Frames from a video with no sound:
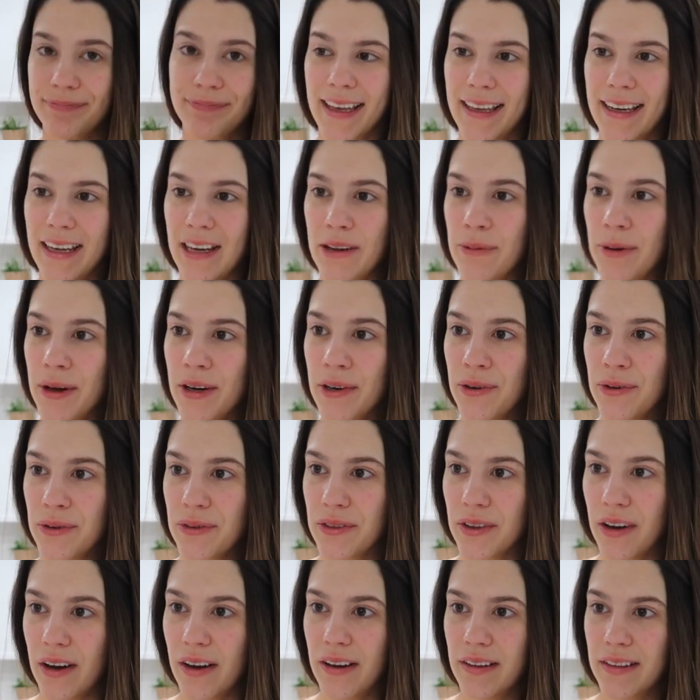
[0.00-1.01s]
Anyone who
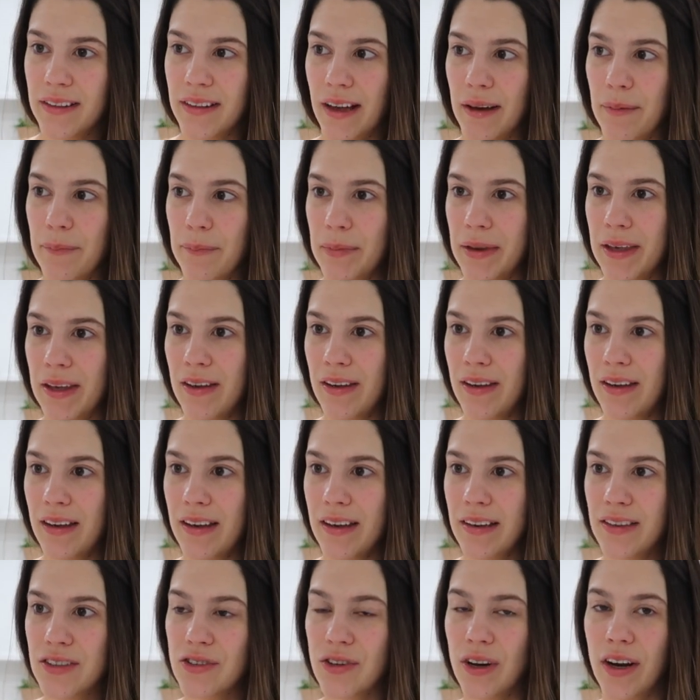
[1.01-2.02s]
thought that
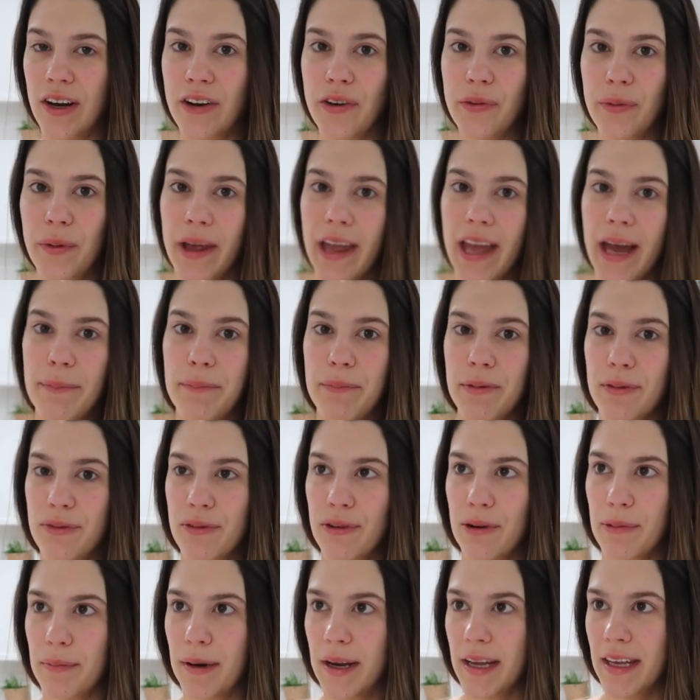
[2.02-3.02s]
me trying to wake up
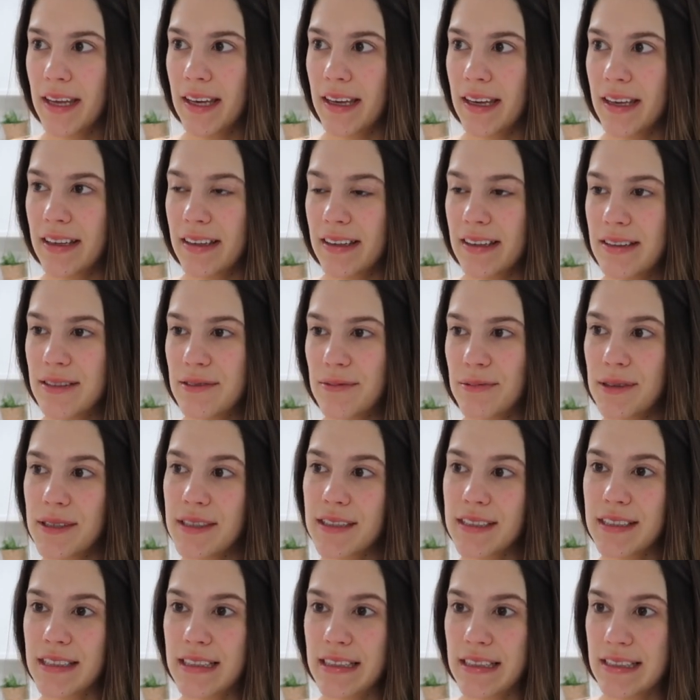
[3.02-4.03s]
before my kids was
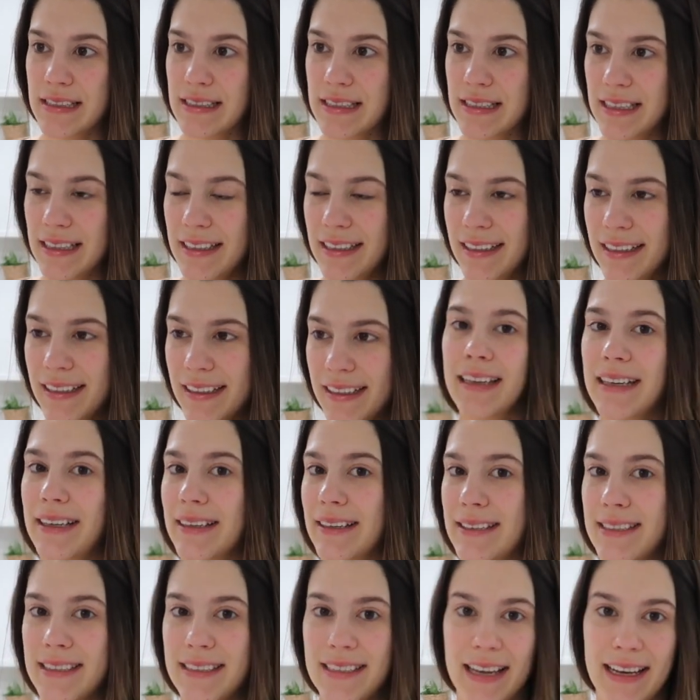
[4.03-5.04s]
easy, it
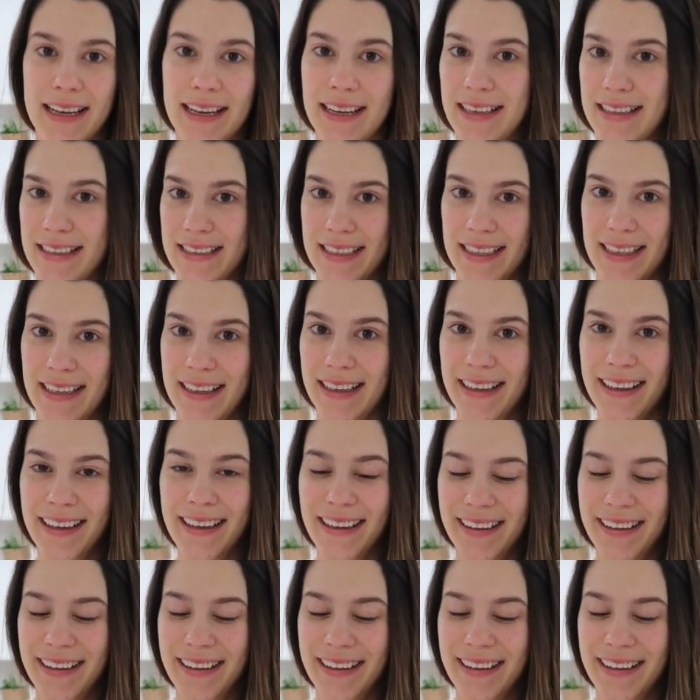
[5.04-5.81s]
is not easy.